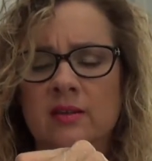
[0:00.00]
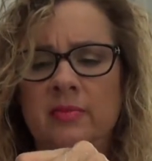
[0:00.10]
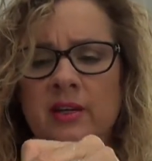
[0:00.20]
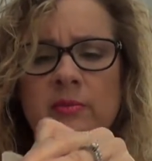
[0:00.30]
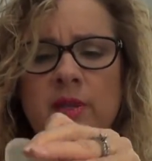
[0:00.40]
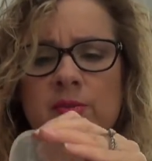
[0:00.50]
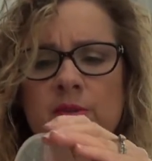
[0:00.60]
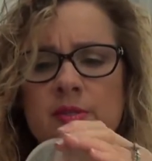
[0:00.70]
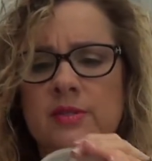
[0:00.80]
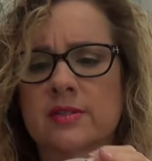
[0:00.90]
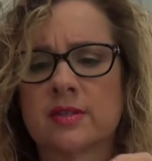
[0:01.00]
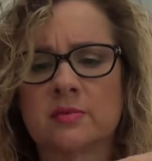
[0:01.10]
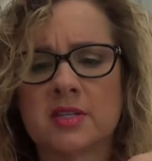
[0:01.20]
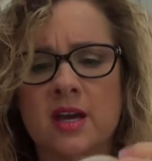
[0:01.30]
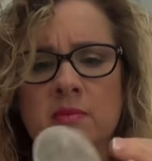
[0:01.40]
Bare Minerals
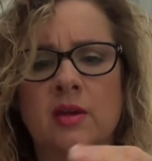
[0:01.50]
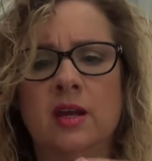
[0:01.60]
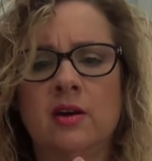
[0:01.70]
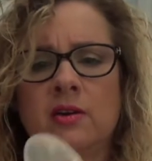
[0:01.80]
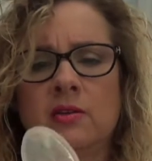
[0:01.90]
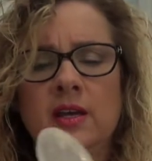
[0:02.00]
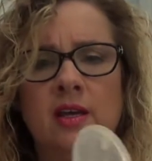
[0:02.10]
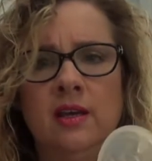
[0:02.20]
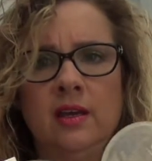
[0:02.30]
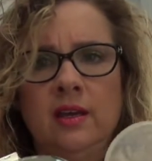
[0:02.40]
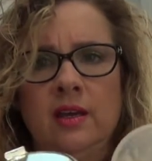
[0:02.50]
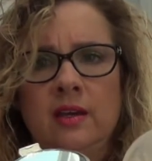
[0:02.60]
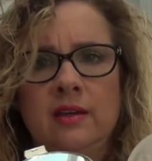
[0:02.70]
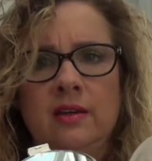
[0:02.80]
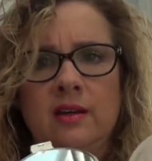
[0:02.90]
some time ago.
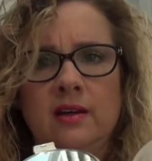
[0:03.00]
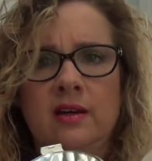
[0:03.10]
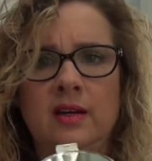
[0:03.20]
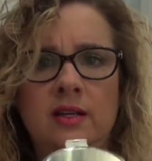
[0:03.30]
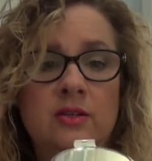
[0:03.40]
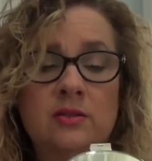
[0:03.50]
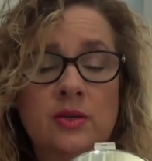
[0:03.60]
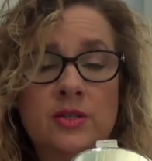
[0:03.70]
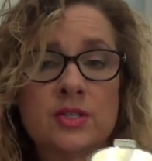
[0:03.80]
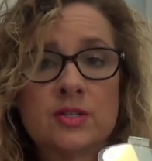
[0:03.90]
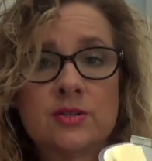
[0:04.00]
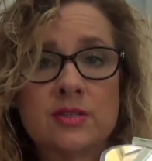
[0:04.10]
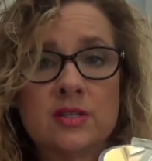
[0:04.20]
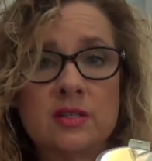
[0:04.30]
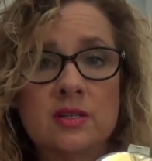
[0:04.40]
And I just
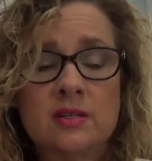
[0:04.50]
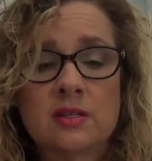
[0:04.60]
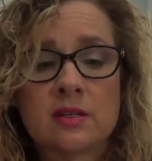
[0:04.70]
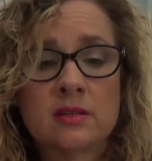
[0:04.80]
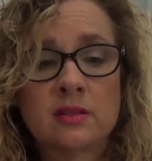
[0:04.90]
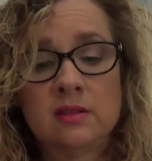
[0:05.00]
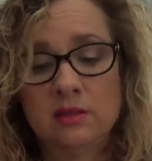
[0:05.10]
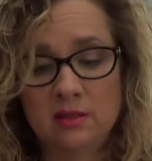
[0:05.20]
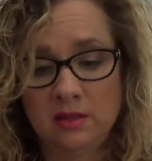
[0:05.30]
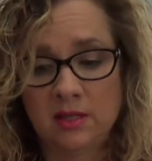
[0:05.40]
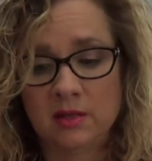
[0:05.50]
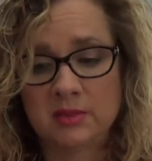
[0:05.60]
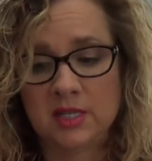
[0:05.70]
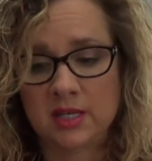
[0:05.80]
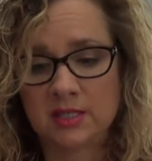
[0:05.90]
used the
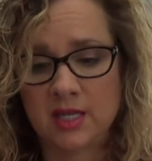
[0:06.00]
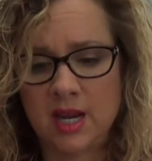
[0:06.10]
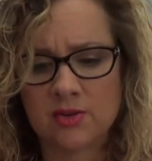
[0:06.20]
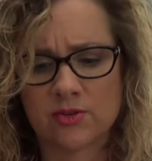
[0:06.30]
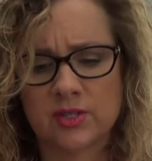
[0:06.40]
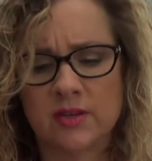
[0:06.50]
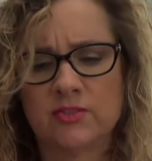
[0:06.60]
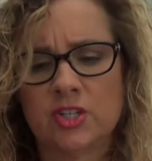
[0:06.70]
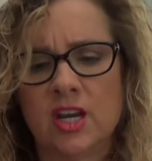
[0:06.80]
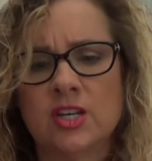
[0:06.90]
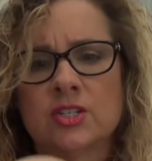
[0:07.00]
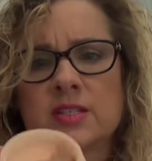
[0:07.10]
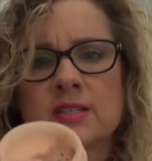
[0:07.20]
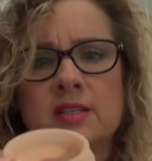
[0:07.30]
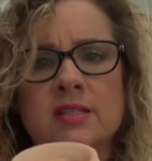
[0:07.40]
empty containers. They've changed
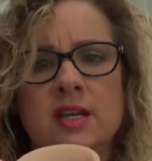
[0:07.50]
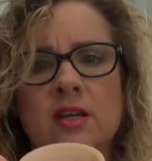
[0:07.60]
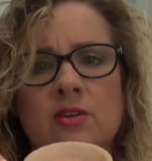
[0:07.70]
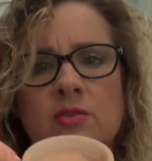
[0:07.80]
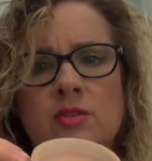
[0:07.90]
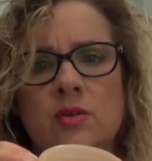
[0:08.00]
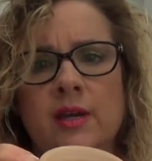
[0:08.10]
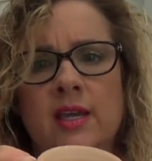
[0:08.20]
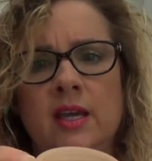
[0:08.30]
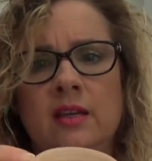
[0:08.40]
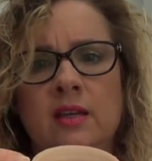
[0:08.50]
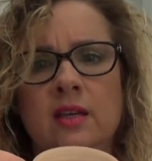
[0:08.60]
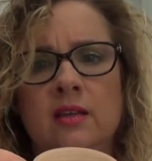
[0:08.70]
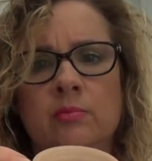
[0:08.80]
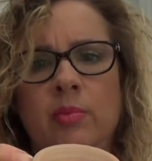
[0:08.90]
this container so I can't
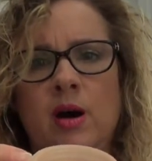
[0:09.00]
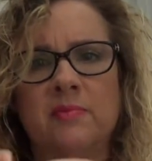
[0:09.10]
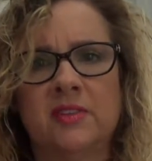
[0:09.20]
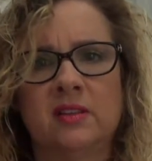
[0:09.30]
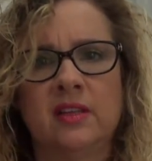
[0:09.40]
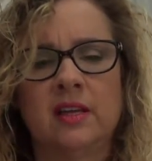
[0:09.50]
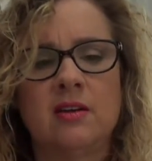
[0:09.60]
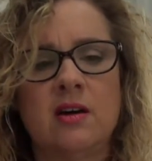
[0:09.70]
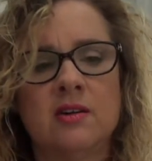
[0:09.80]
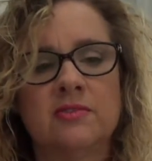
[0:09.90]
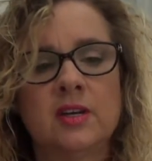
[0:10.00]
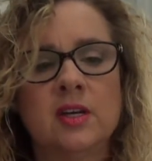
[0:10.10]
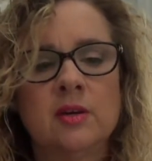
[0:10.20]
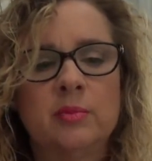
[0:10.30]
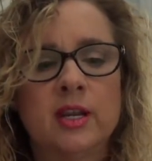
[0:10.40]
pop the lid off,
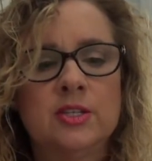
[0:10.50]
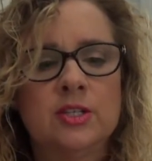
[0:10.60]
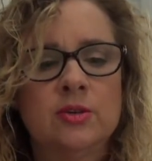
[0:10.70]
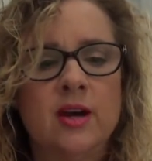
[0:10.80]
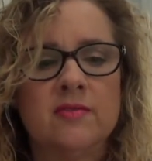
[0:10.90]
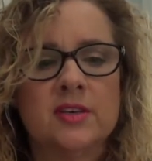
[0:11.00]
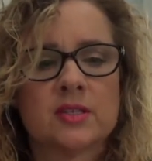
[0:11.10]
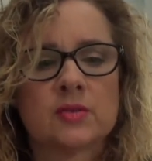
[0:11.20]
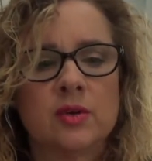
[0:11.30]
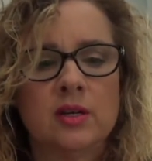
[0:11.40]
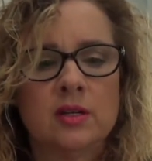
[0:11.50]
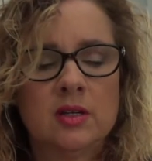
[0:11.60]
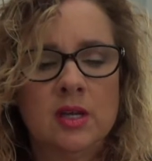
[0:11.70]
but I do have this one.